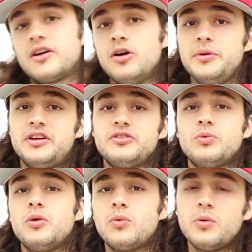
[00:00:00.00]
Kobe because
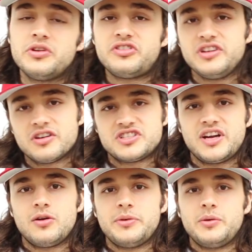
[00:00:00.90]
what, what, would the sneaker
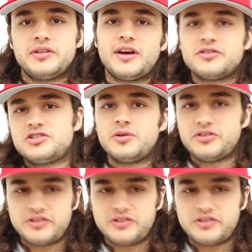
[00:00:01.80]
channel be without showing